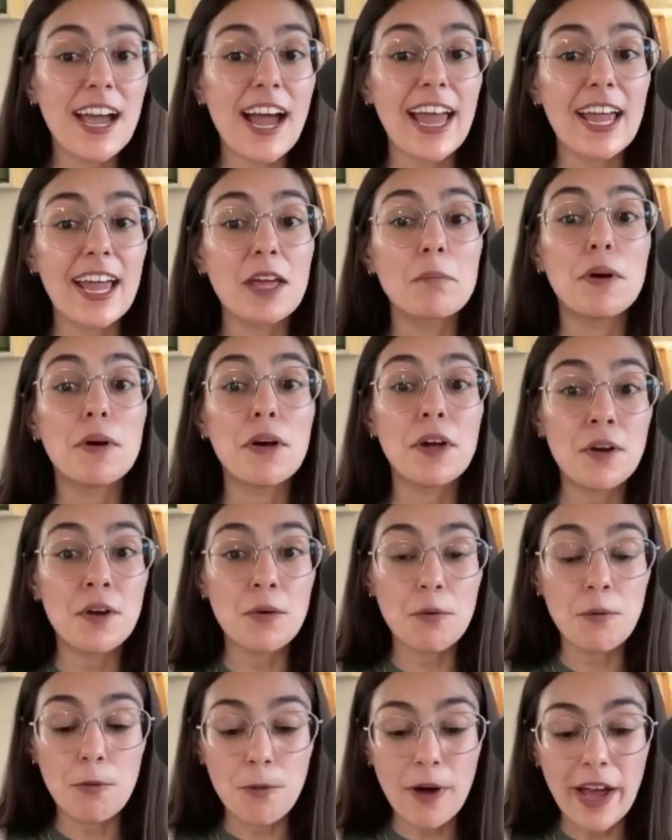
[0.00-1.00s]
I can put it
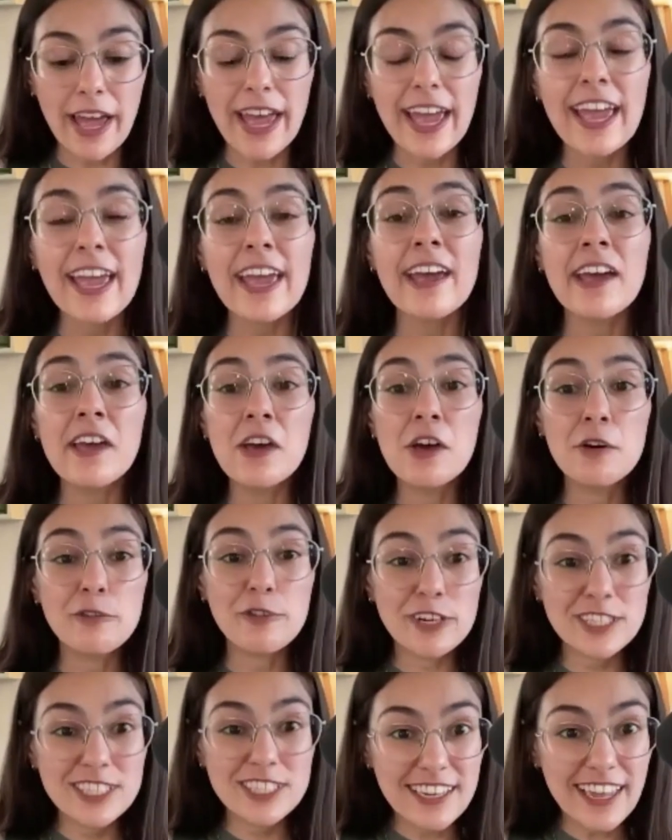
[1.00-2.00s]
away for
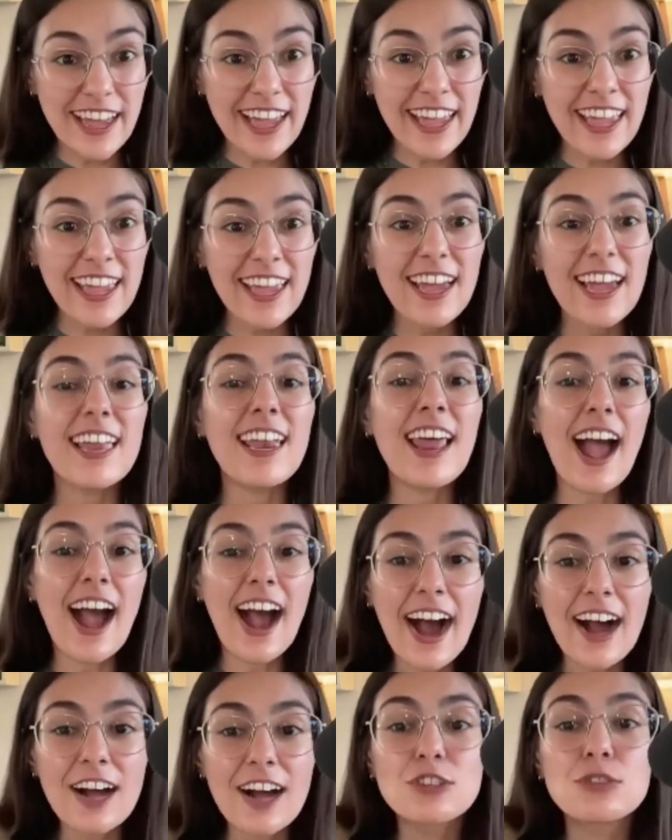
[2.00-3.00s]
tonight and
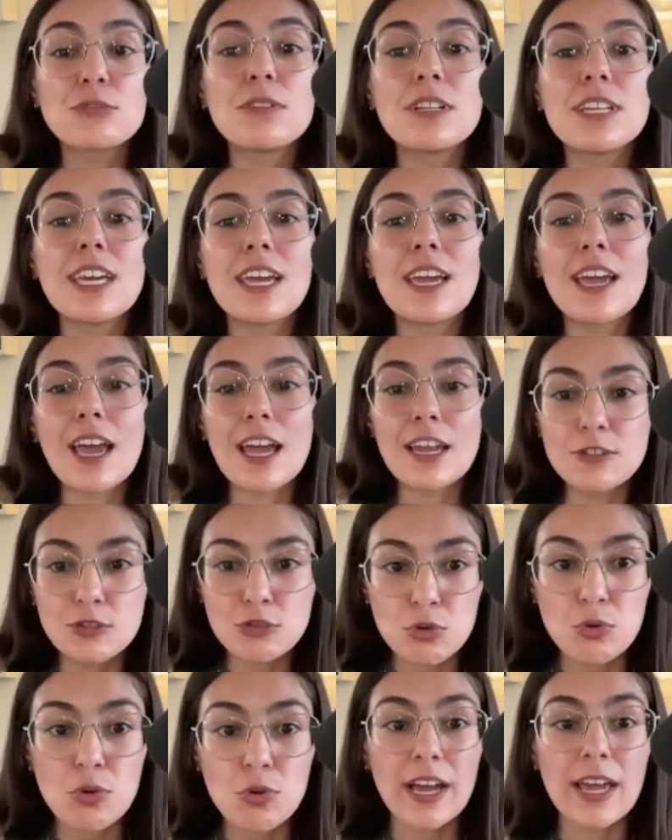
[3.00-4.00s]
actually
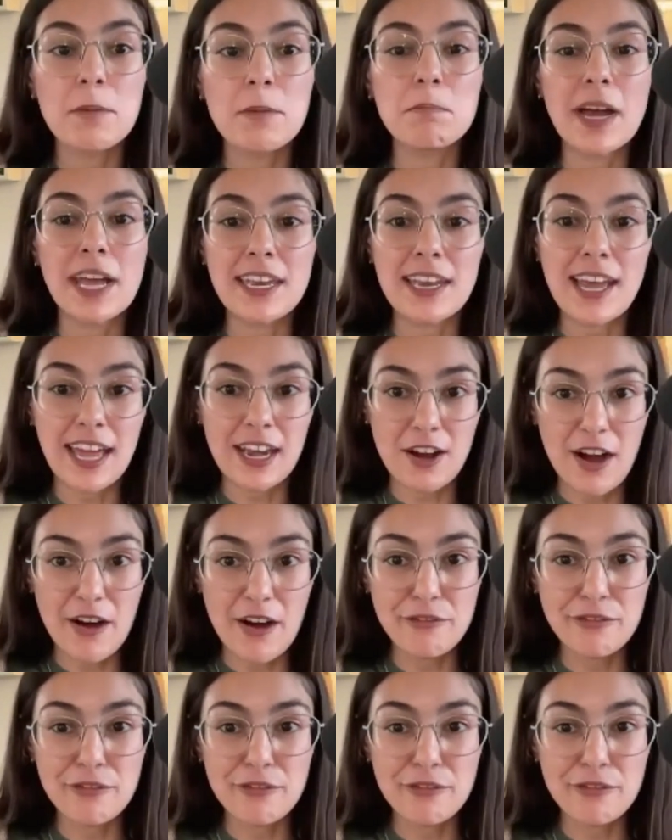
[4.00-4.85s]
enjoy my night off.